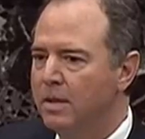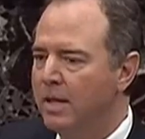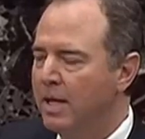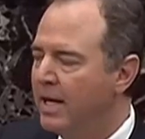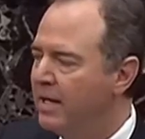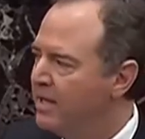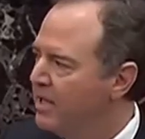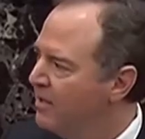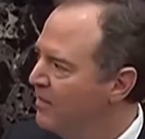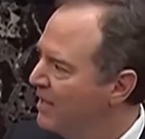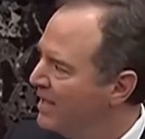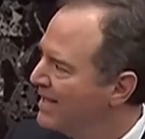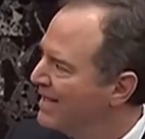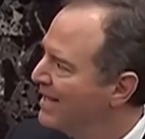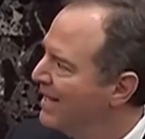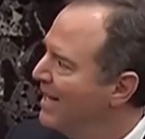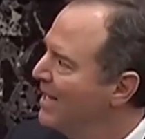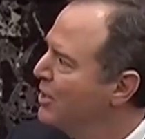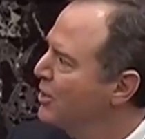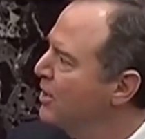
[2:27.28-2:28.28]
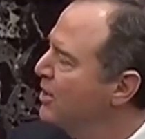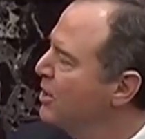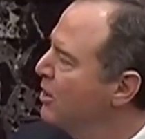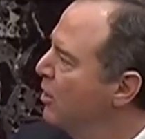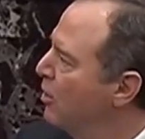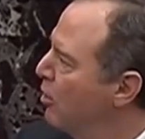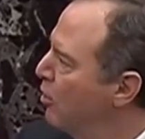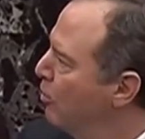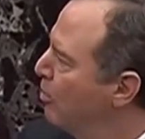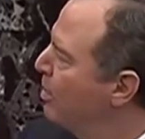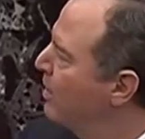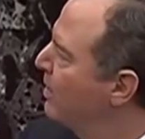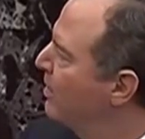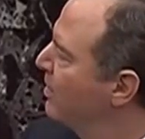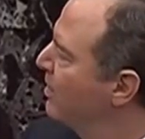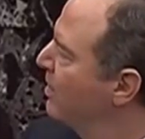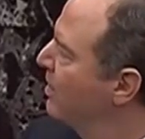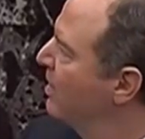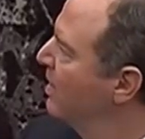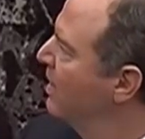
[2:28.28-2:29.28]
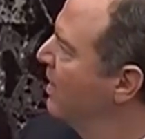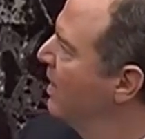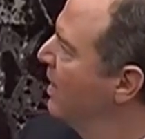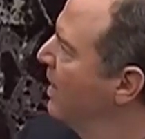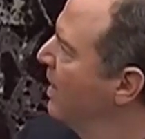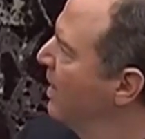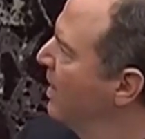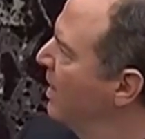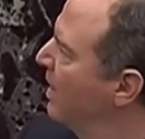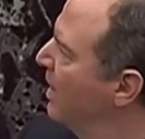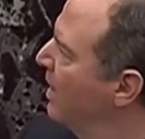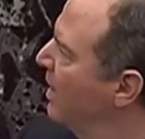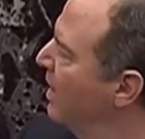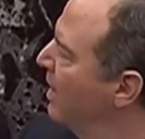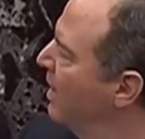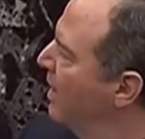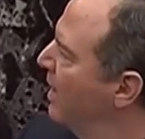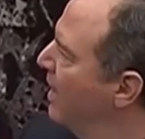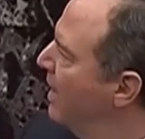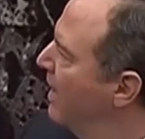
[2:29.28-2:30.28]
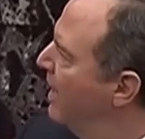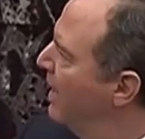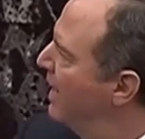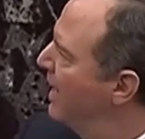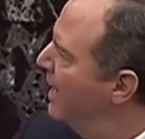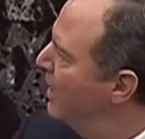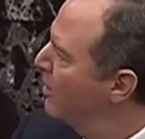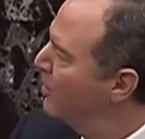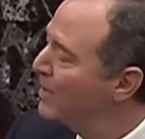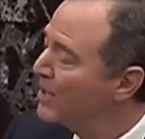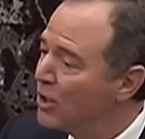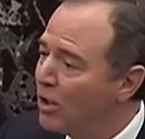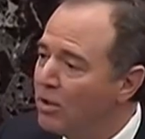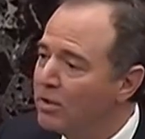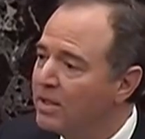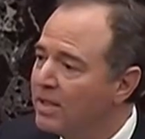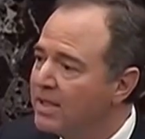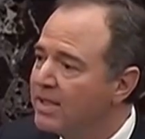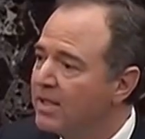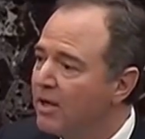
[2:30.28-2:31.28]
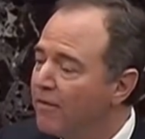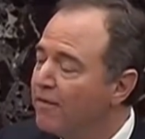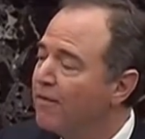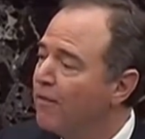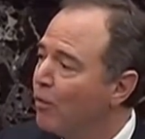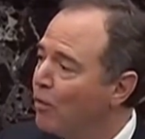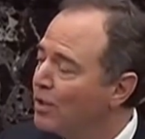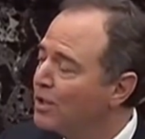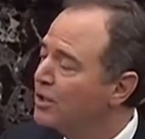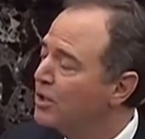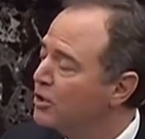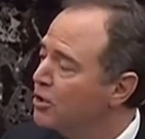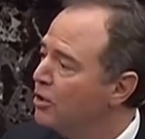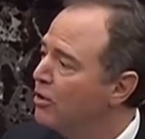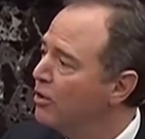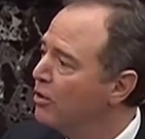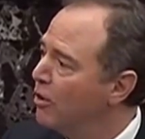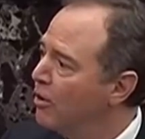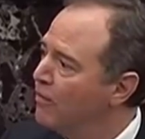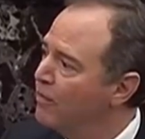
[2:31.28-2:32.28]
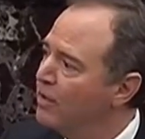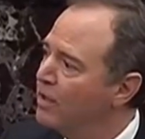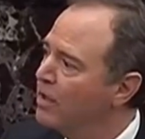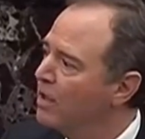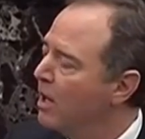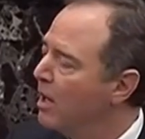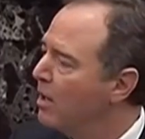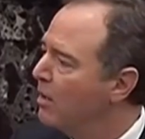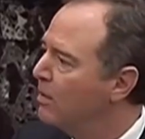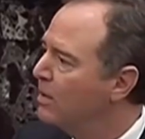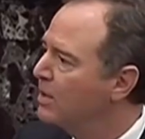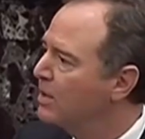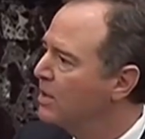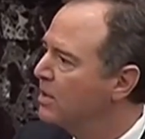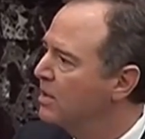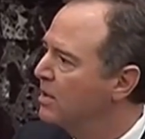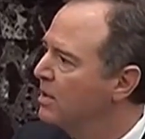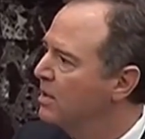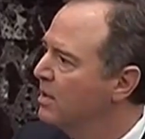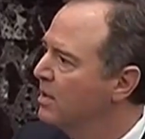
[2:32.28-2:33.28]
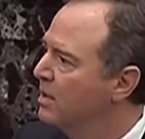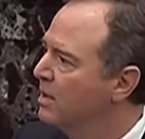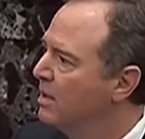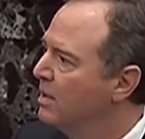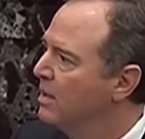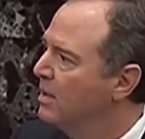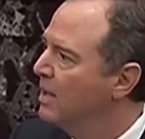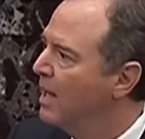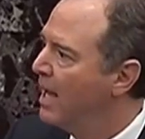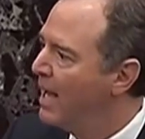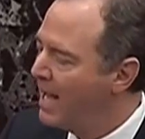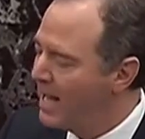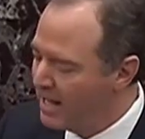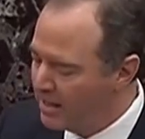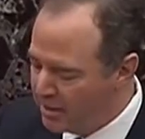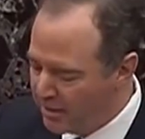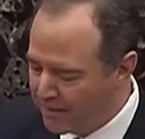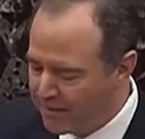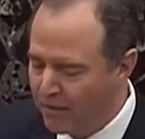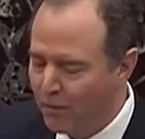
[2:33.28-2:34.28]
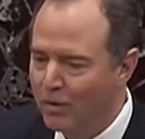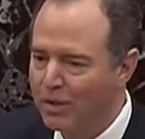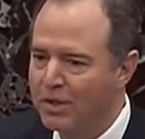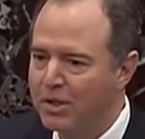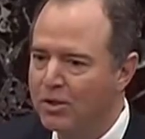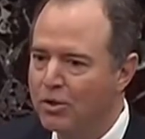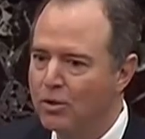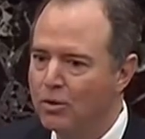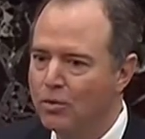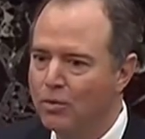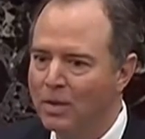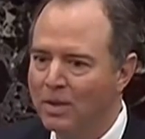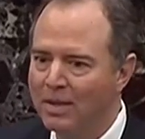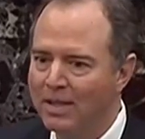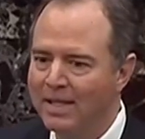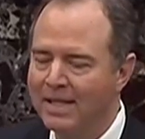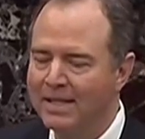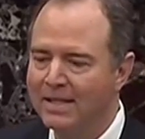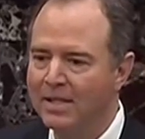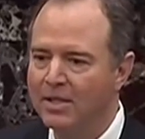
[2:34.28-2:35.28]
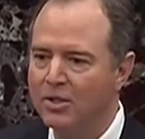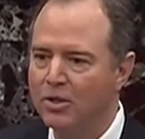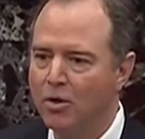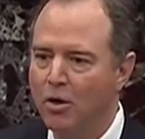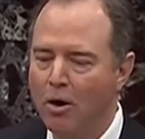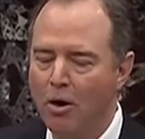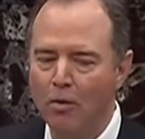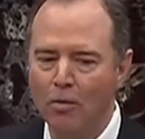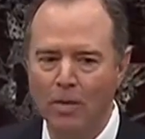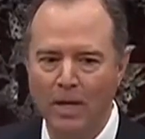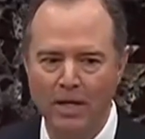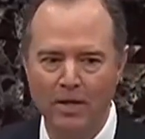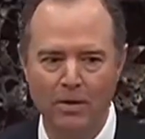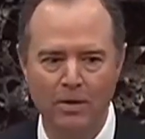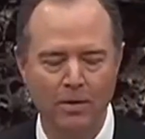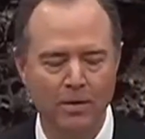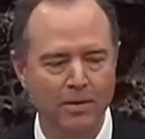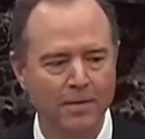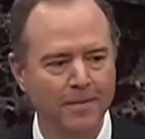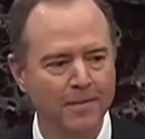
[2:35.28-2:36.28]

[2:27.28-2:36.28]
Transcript: And the investigations are opened. And the result is they're forced to turn it over to Congress, and they're forced to release this call record.